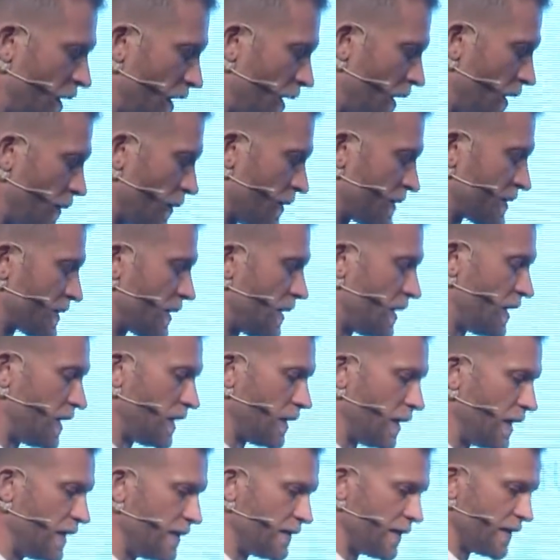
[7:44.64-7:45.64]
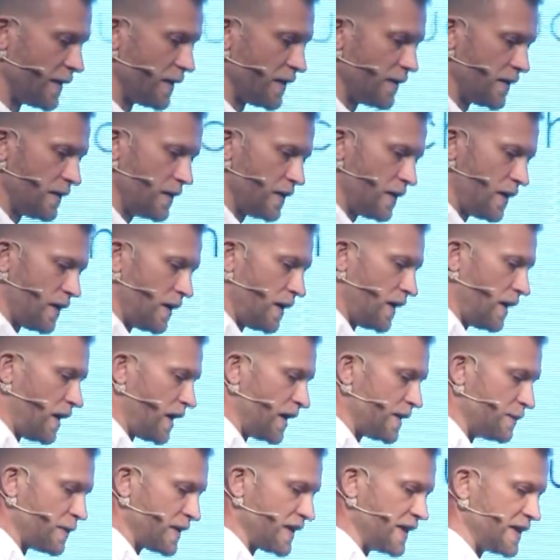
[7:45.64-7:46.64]
I want to highlight that
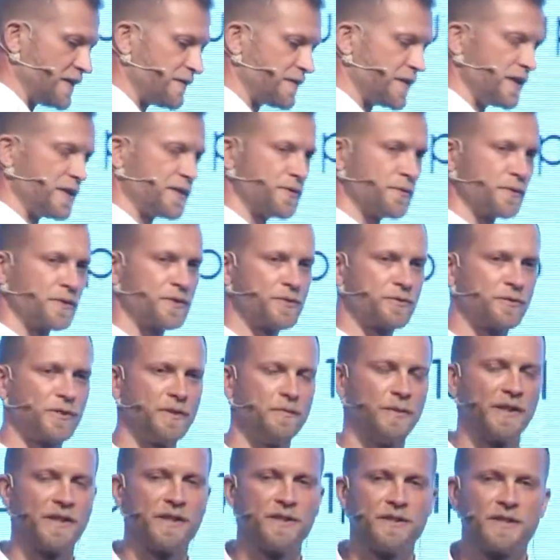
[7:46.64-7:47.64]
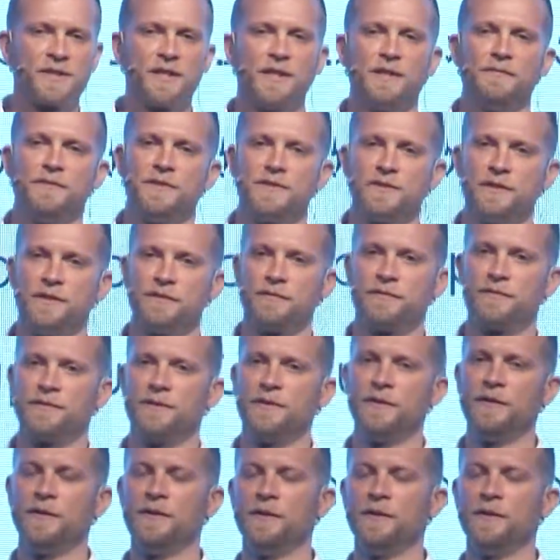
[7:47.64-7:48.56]
I believe these are extremely conservative,